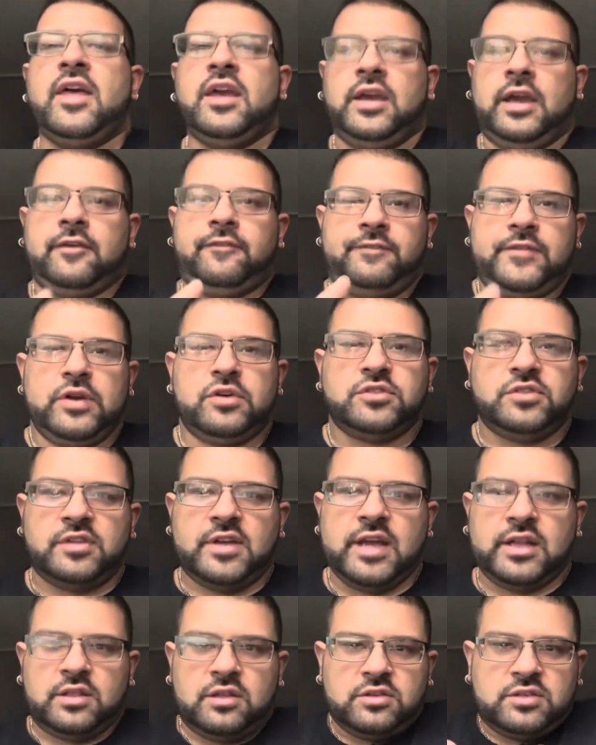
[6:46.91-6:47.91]
It feels
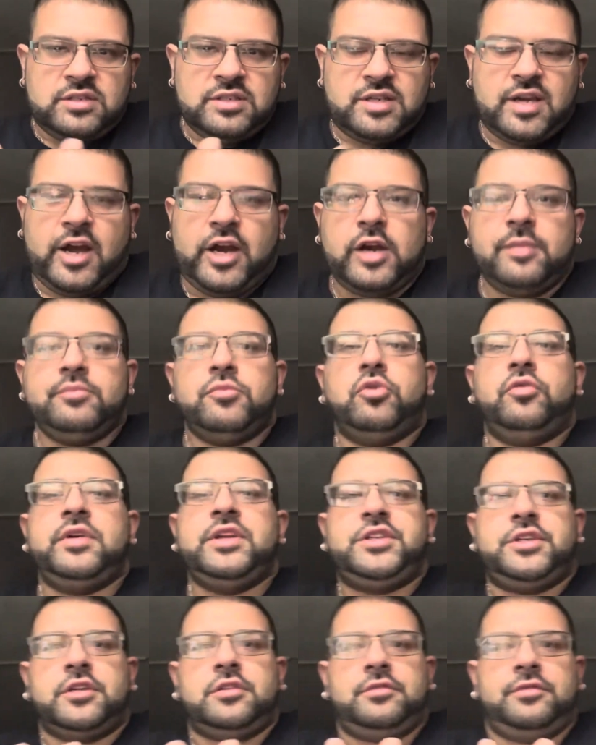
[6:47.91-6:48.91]
like this entire movie
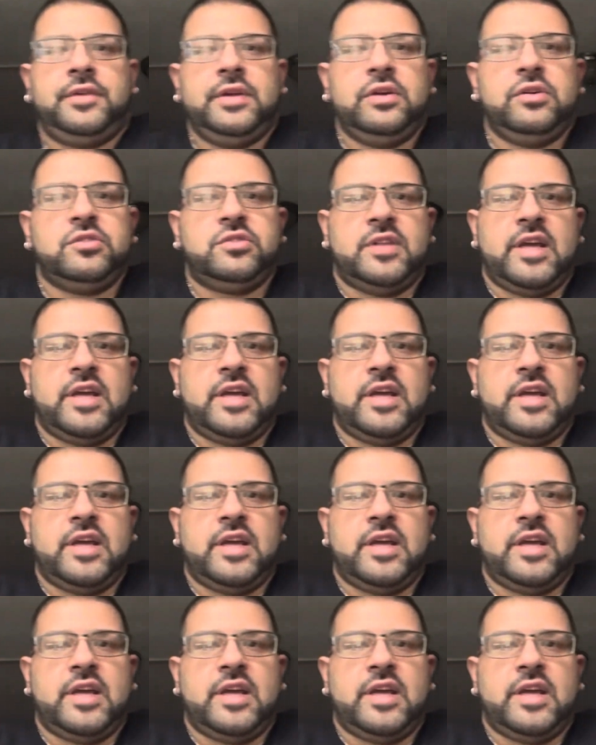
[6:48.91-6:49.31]
just feels